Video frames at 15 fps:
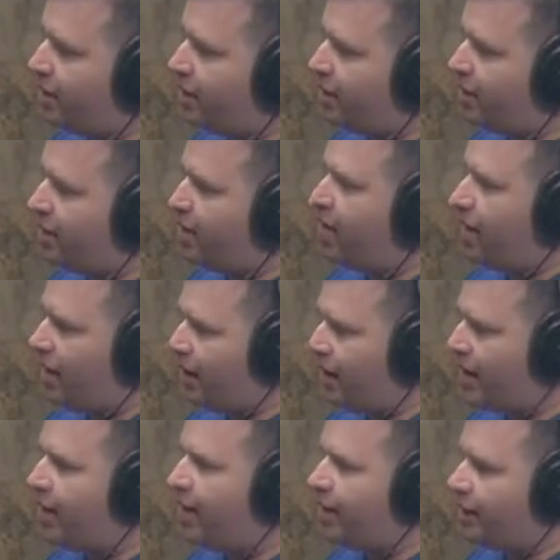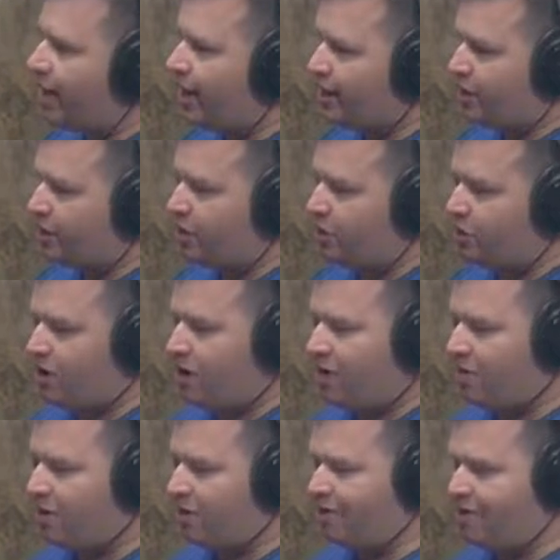saved. I started doing
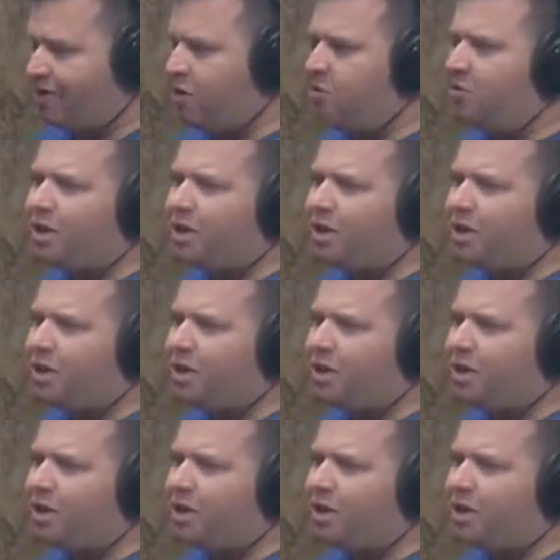comedy a few